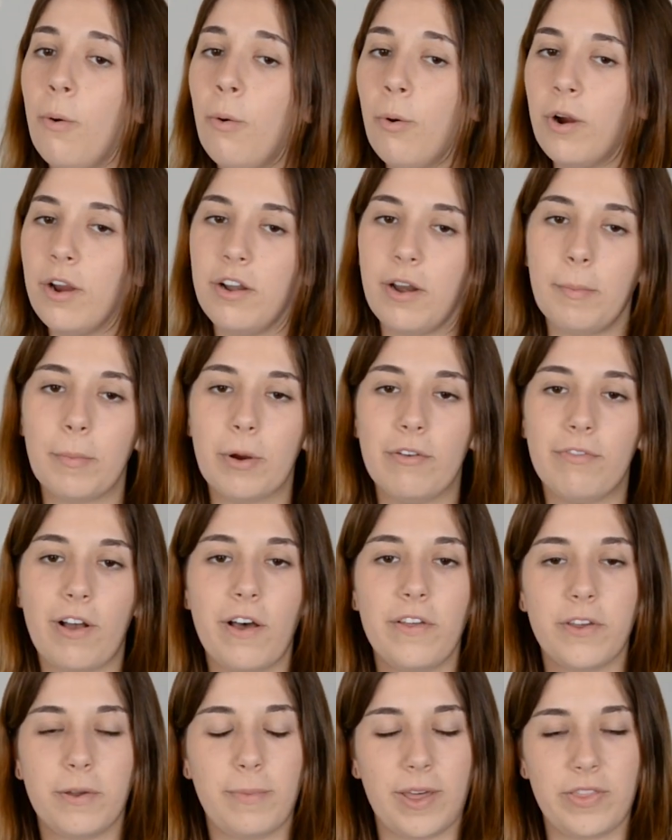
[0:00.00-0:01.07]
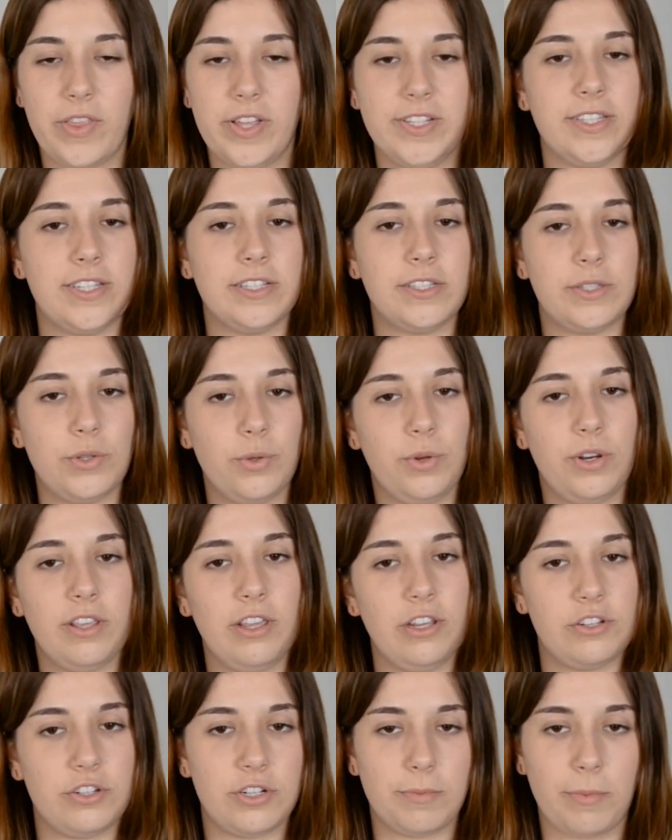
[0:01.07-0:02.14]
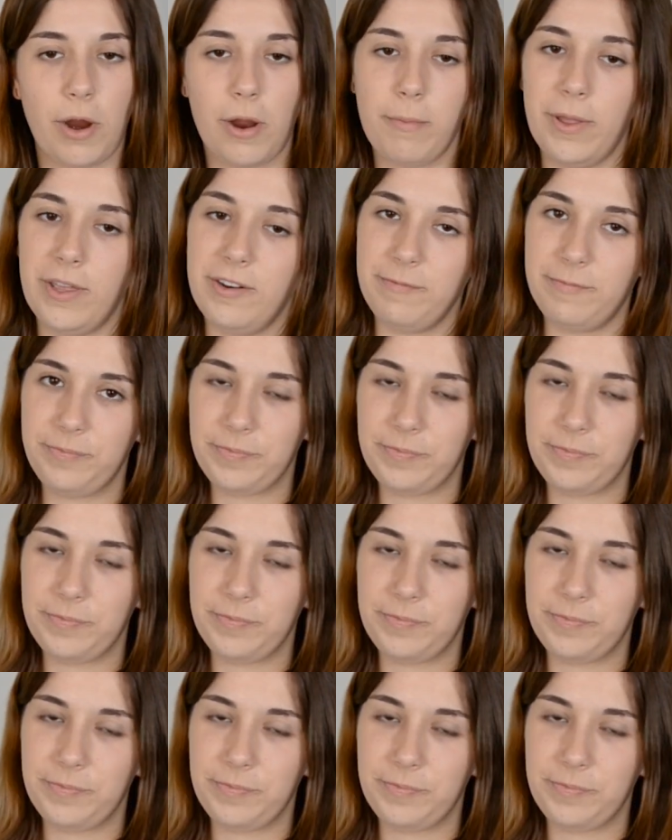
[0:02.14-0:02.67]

or a number of other methods that suit each department.